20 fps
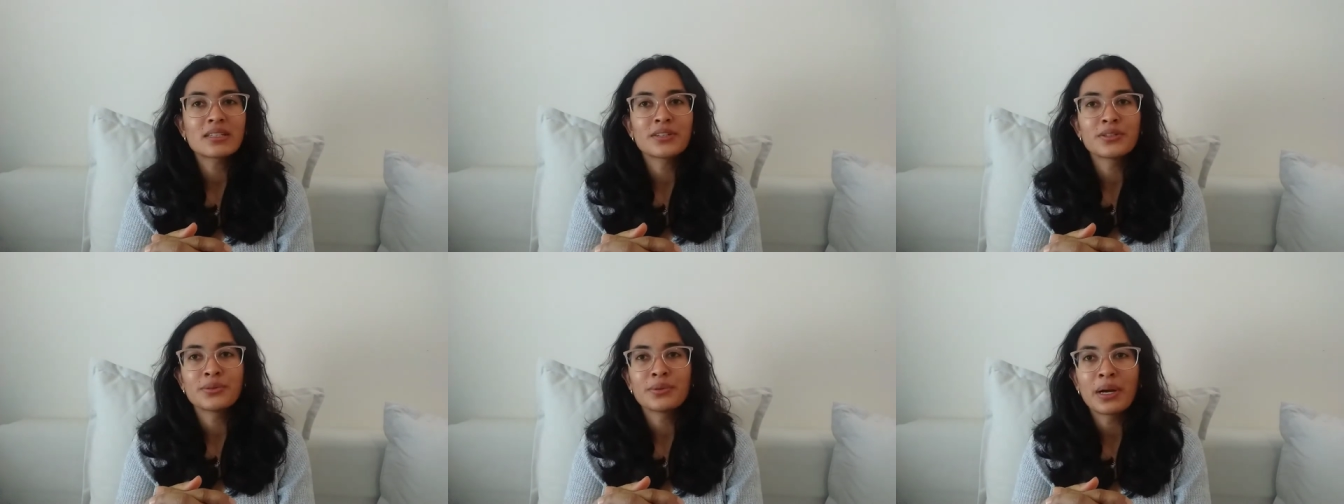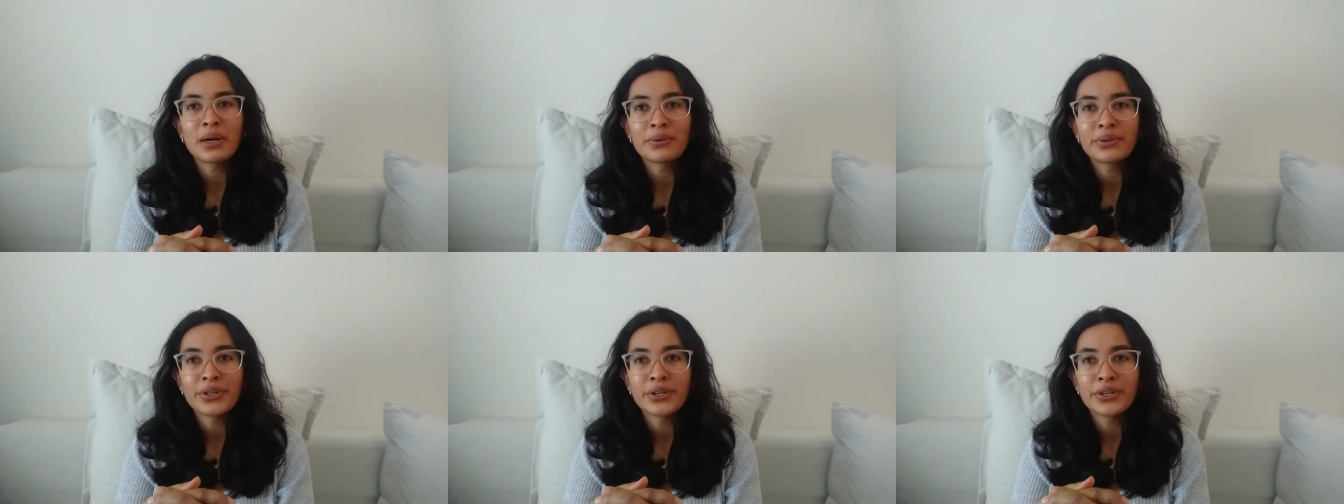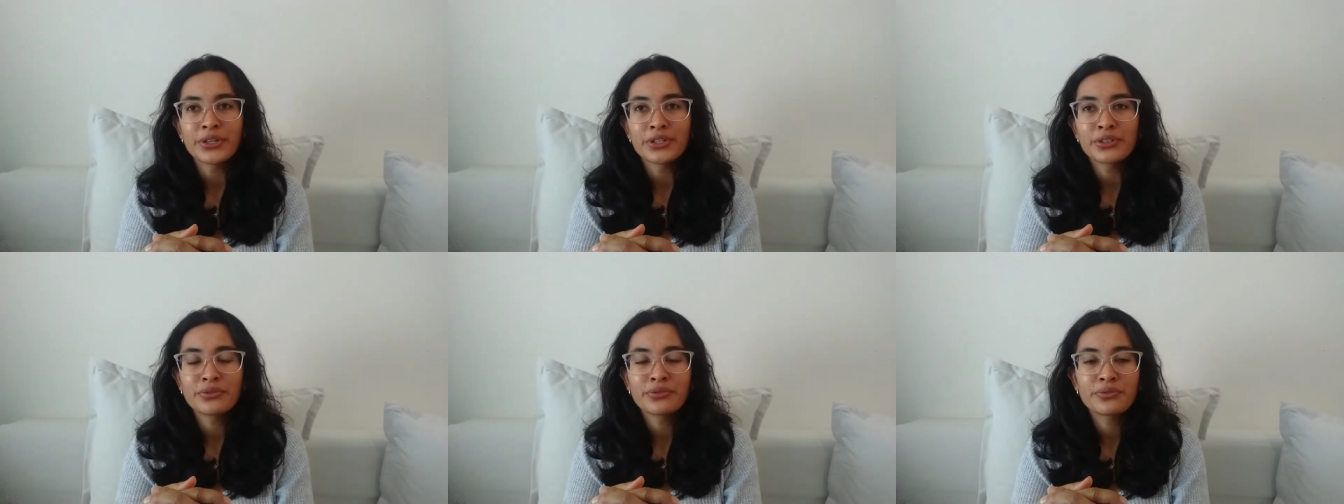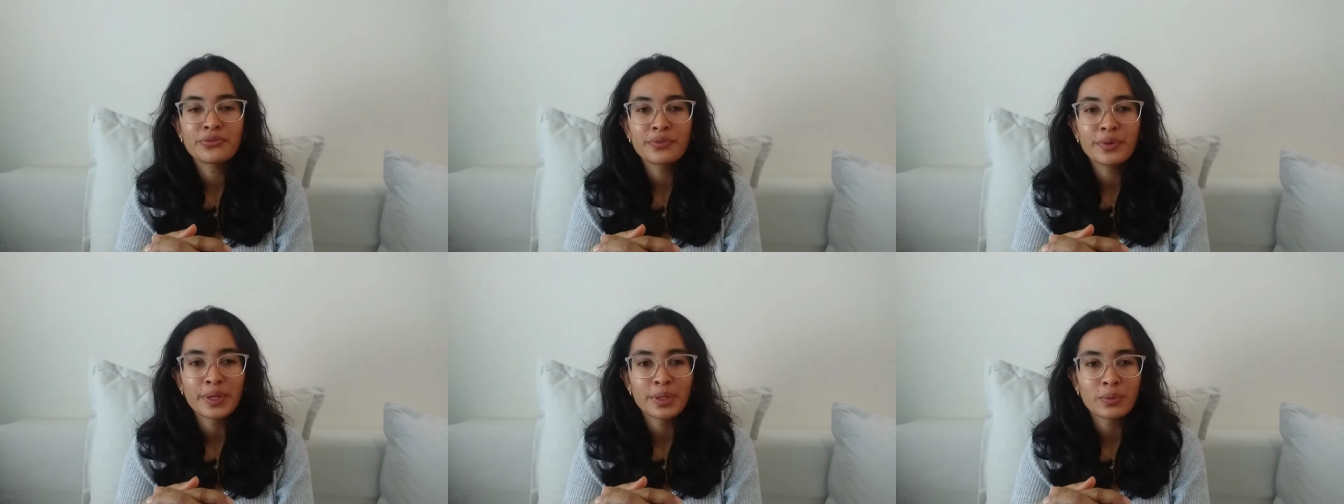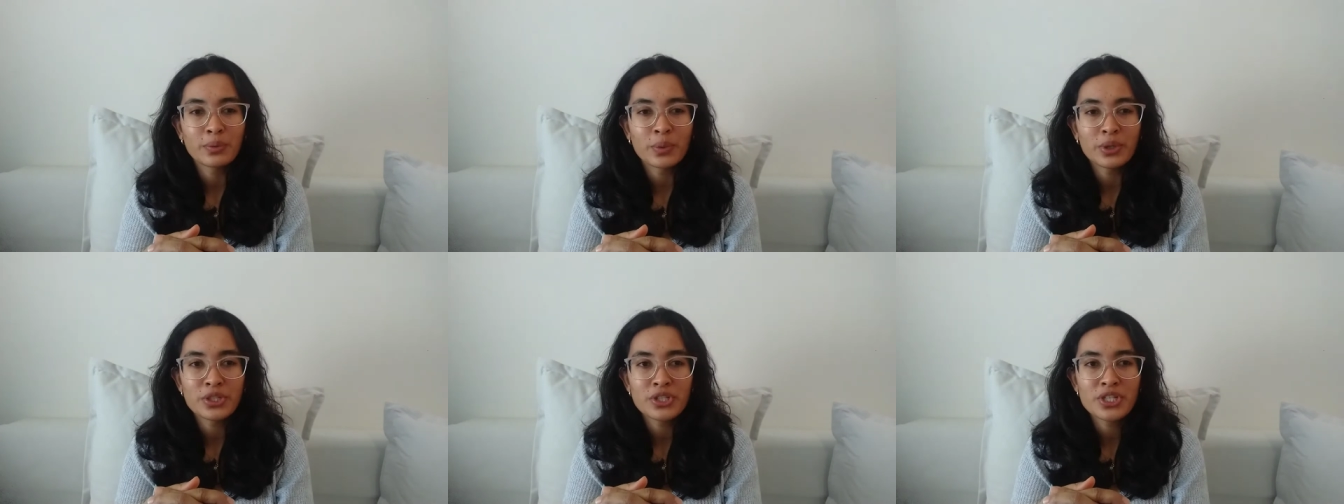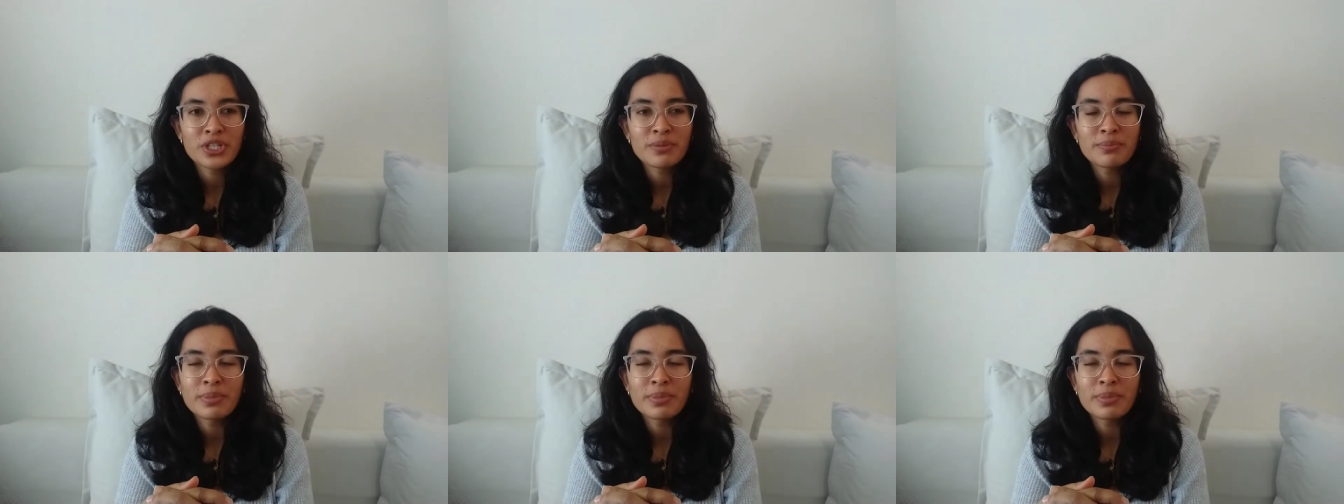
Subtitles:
around her to fit what she